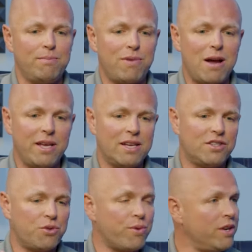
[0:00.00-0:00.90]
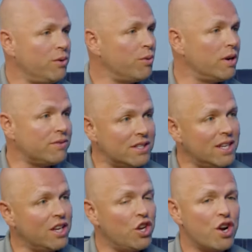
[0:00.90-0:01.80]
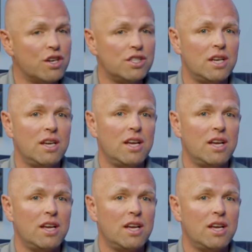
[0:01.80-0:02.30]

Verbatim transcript: probably has three new roofs in 10 years.